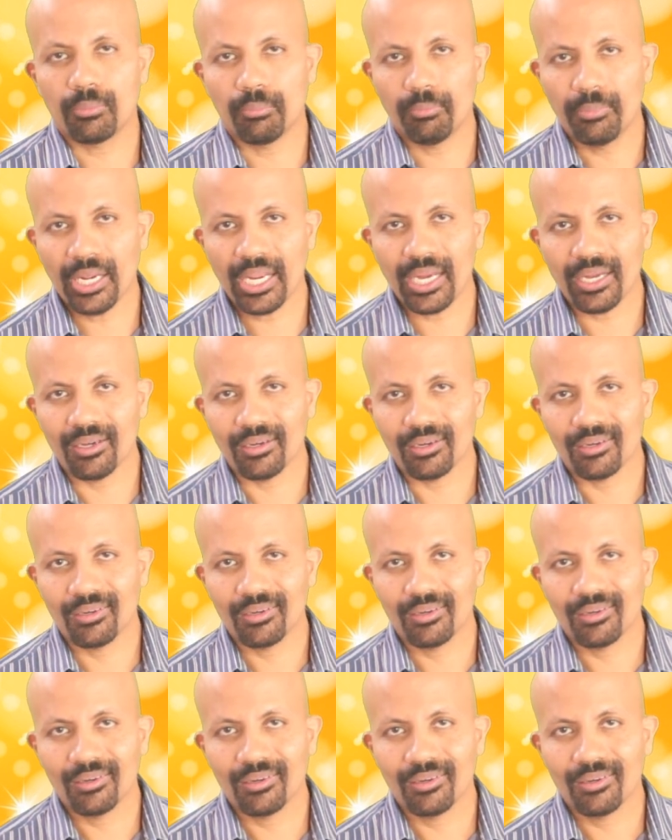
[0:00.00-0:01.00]
brain.
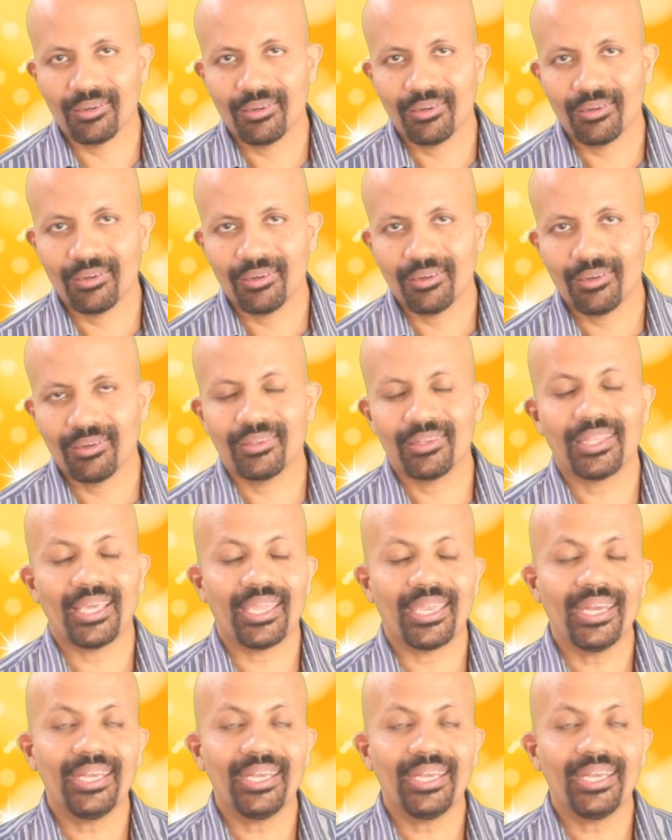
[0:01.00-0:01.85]
The